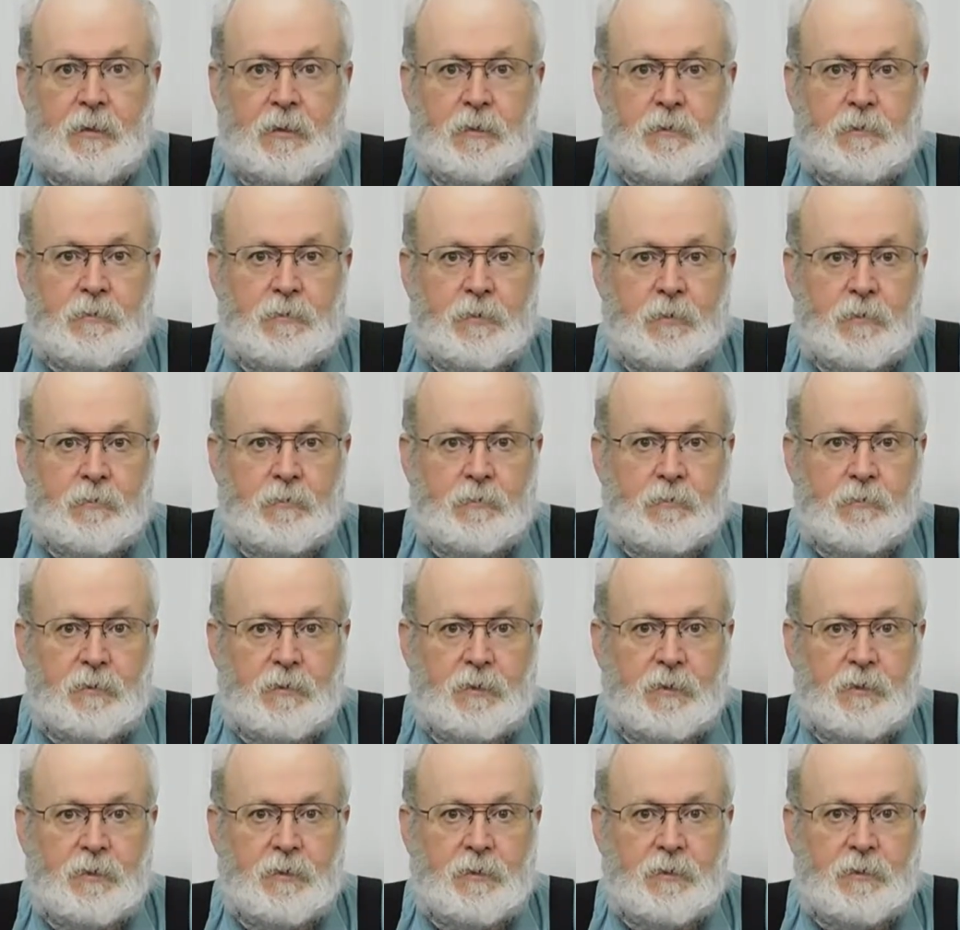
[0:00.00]
so
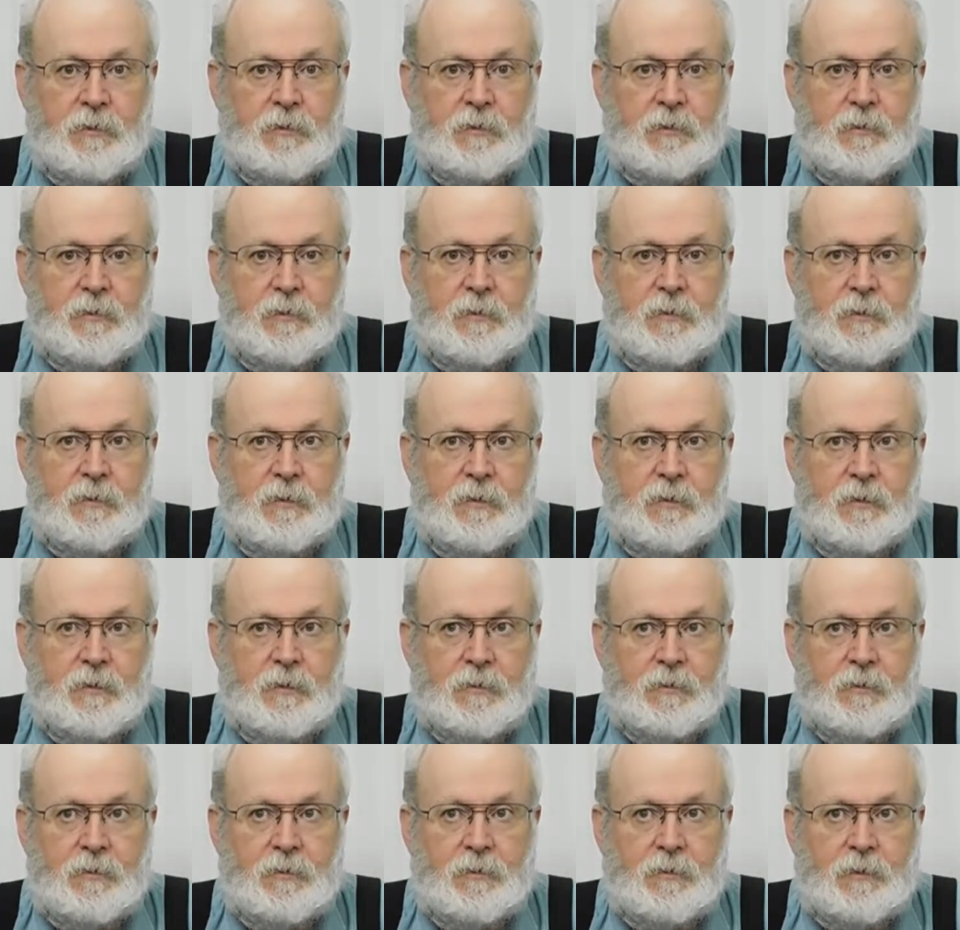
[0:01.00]
it
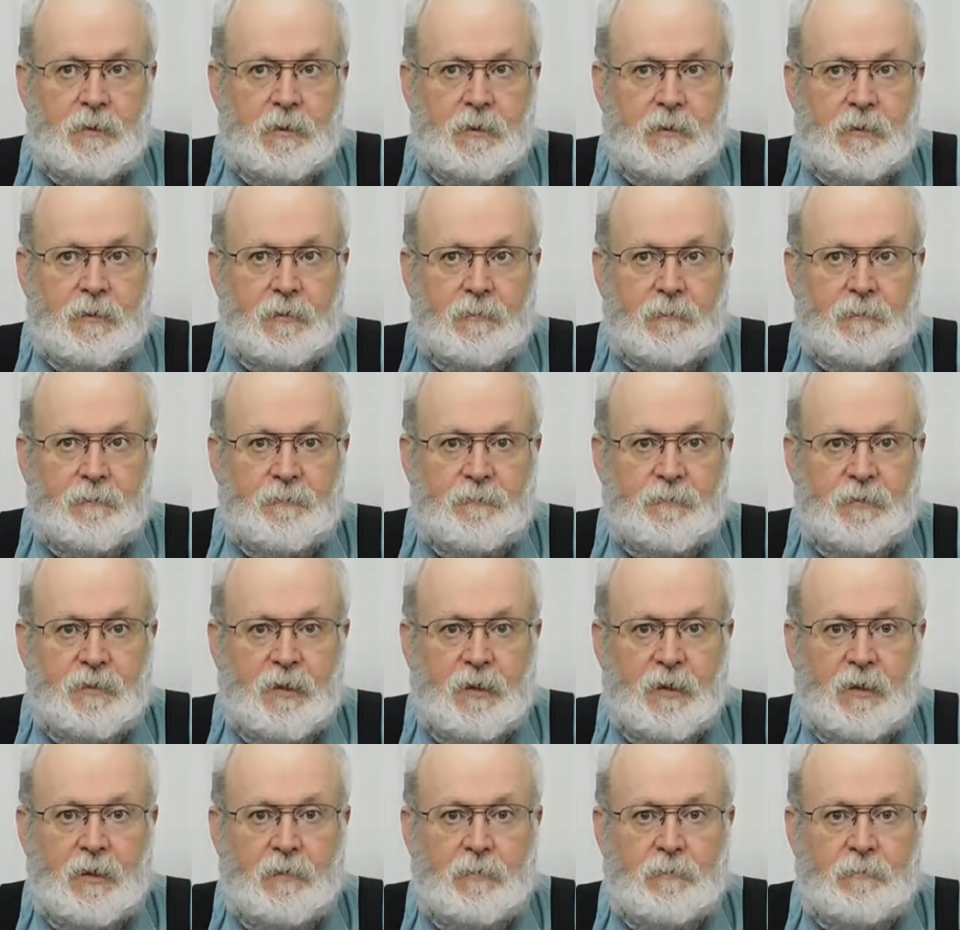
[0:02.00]
it um,
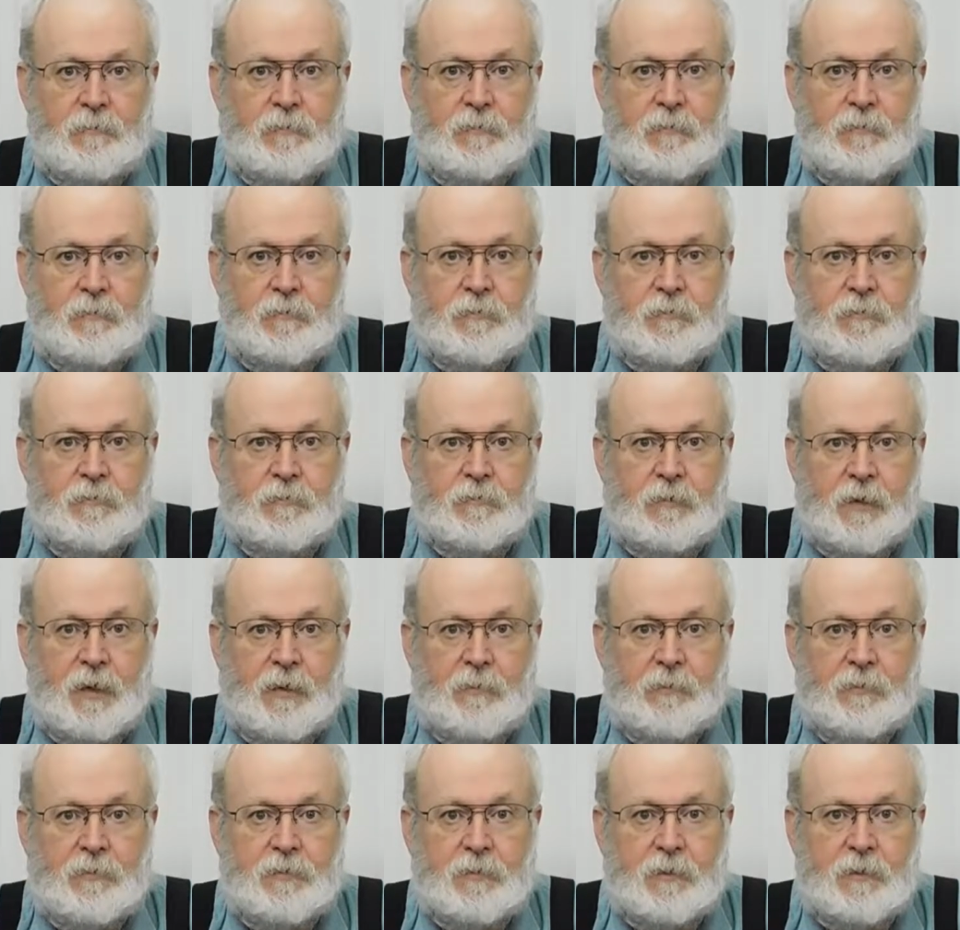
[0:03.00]
came through
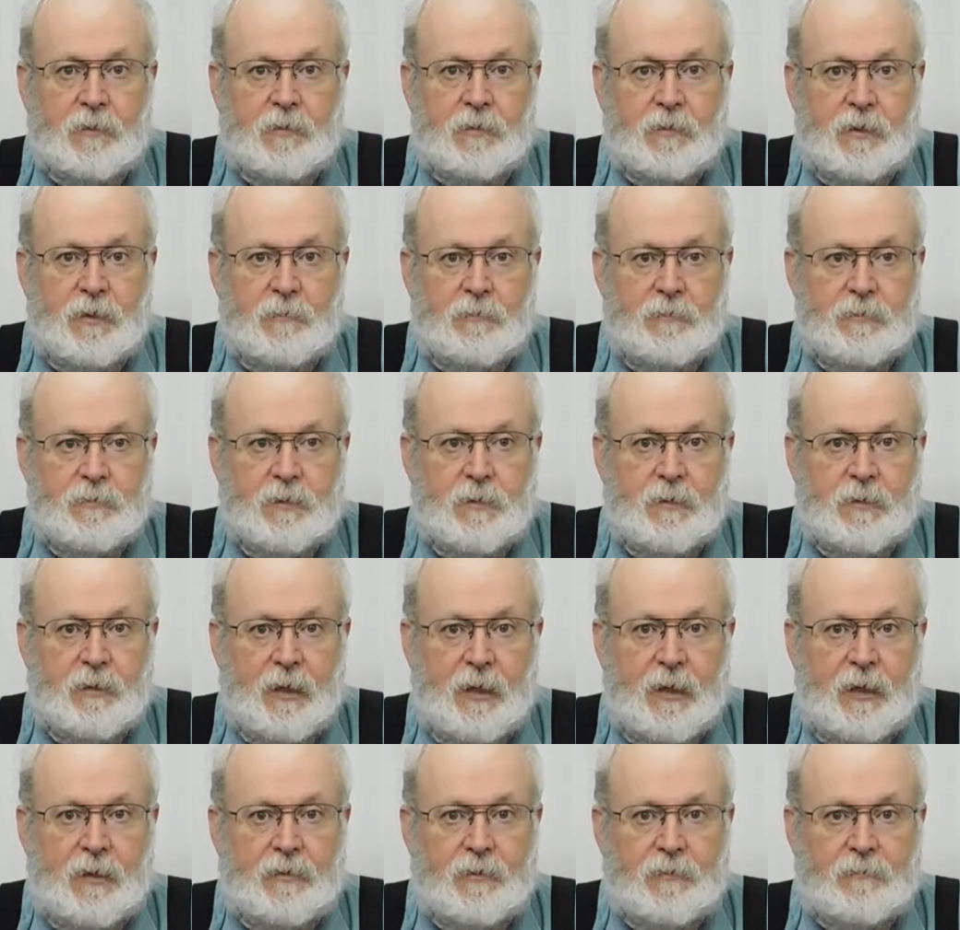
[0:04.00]
Amazon. Amazon
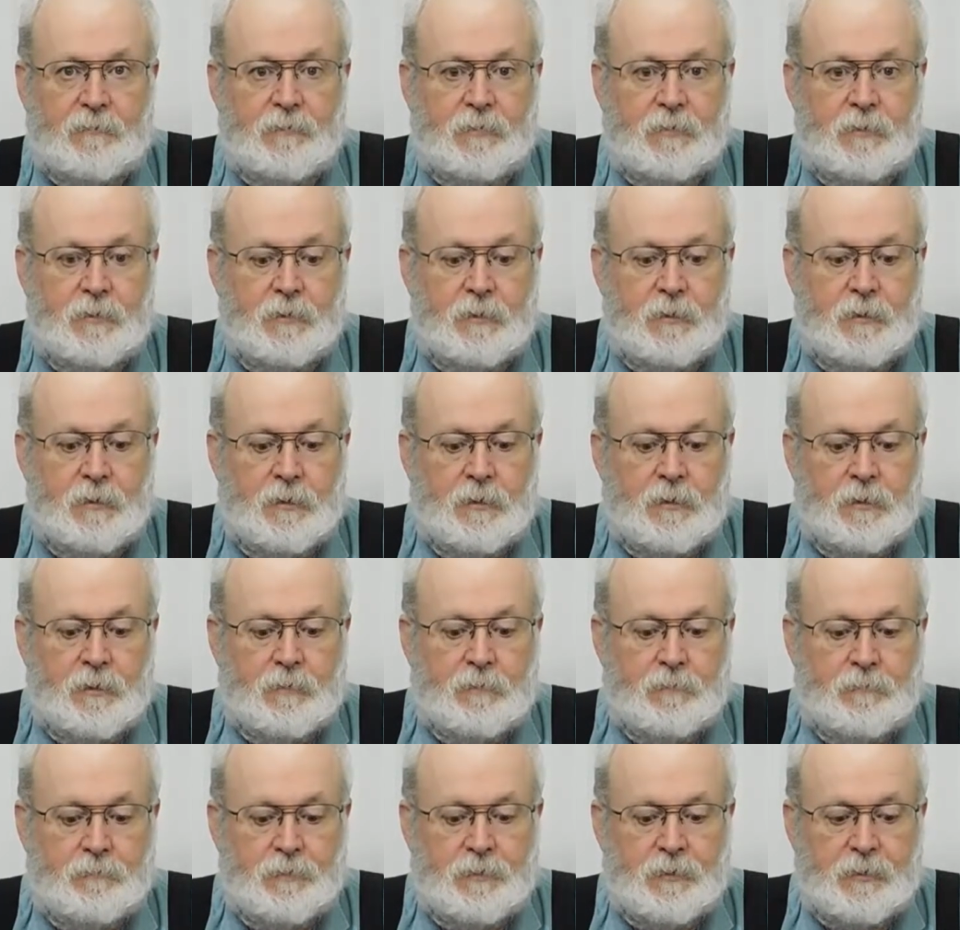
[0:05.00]
had them,
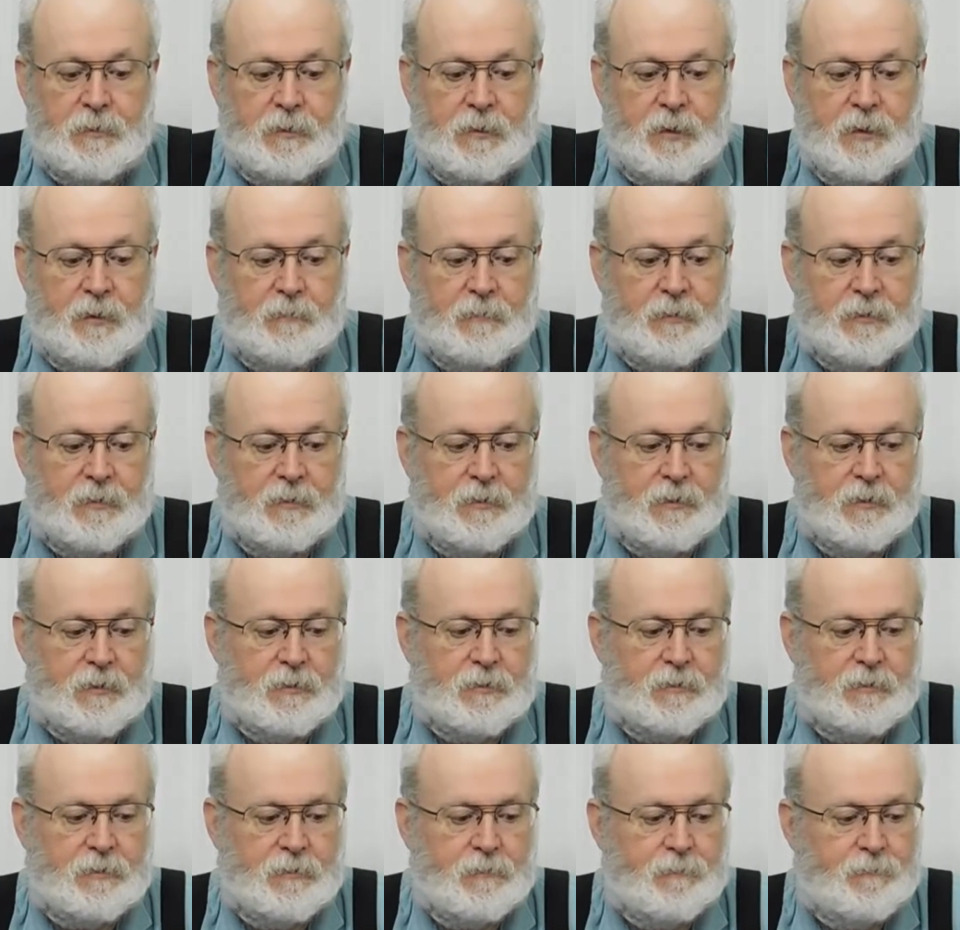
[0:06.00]
but it came like
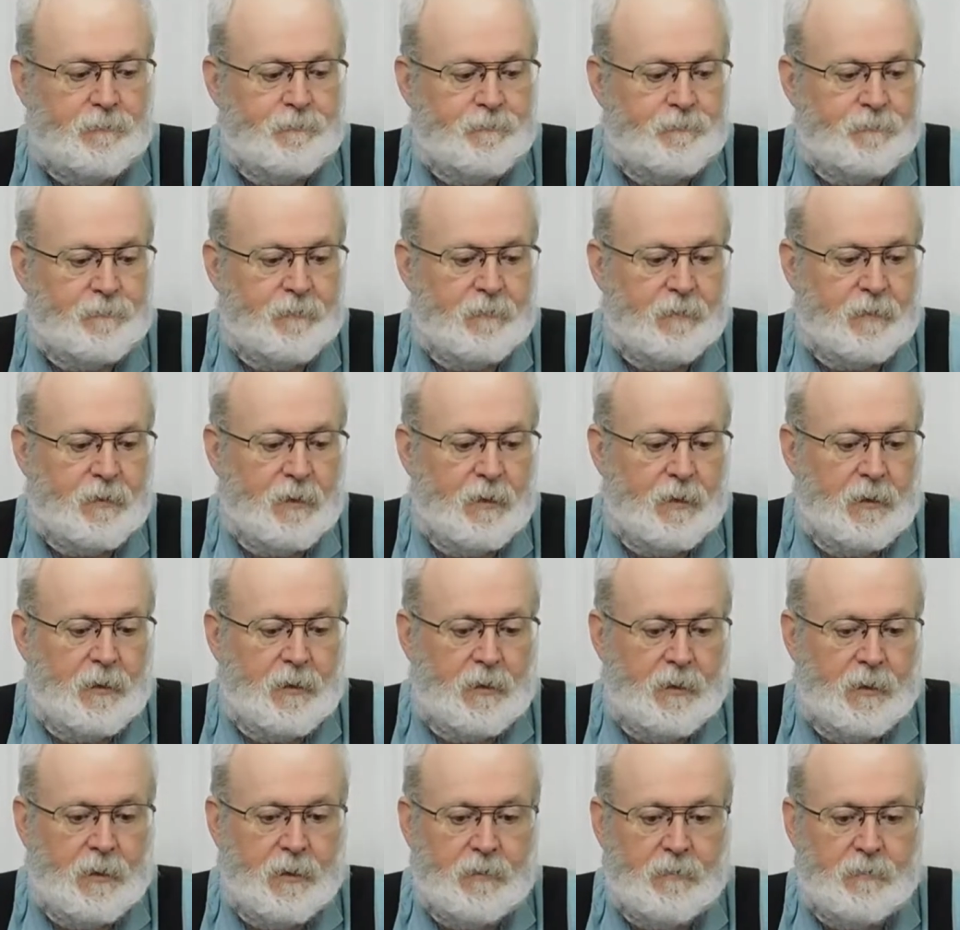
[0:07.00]
this. So
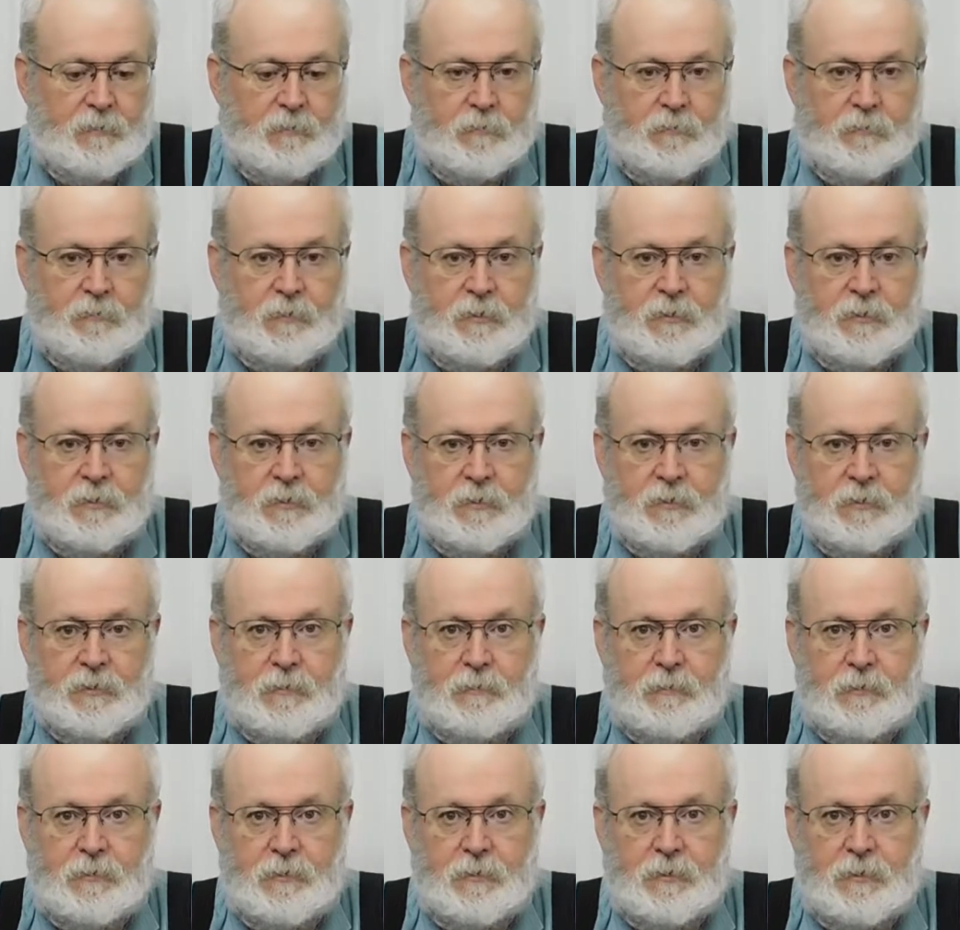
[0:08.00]
I don't know what they
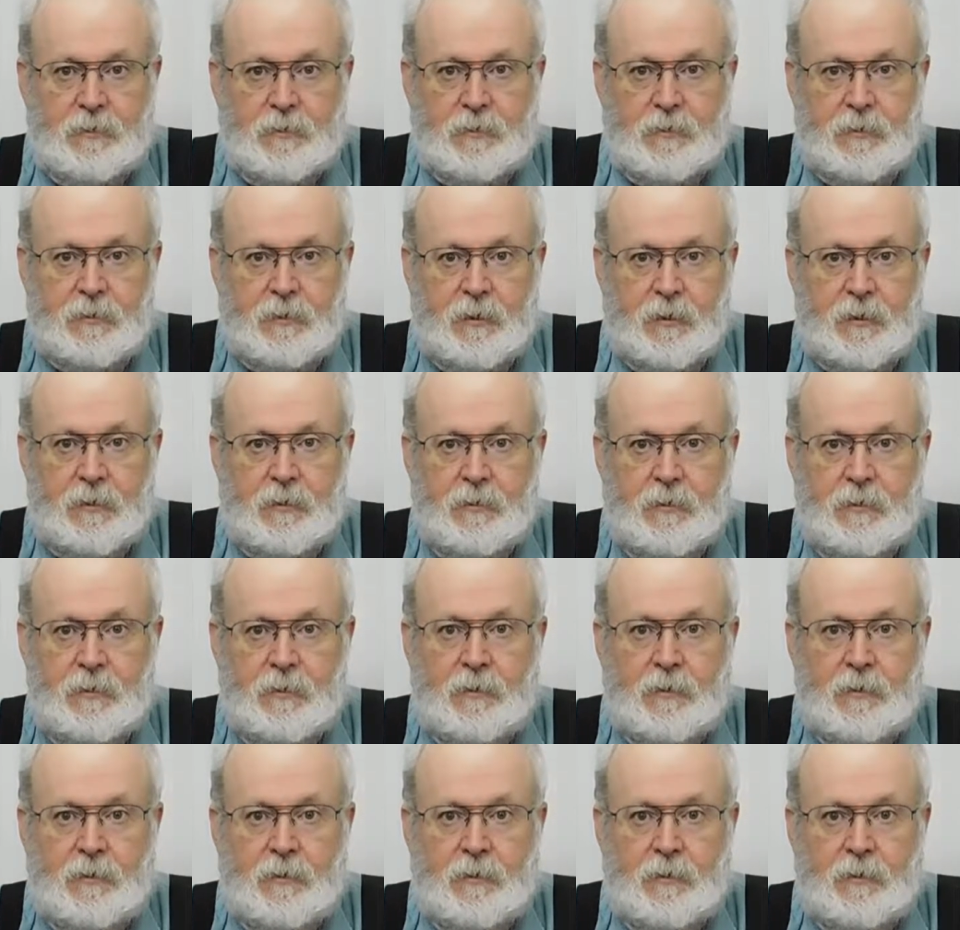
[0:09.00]
did with the uh,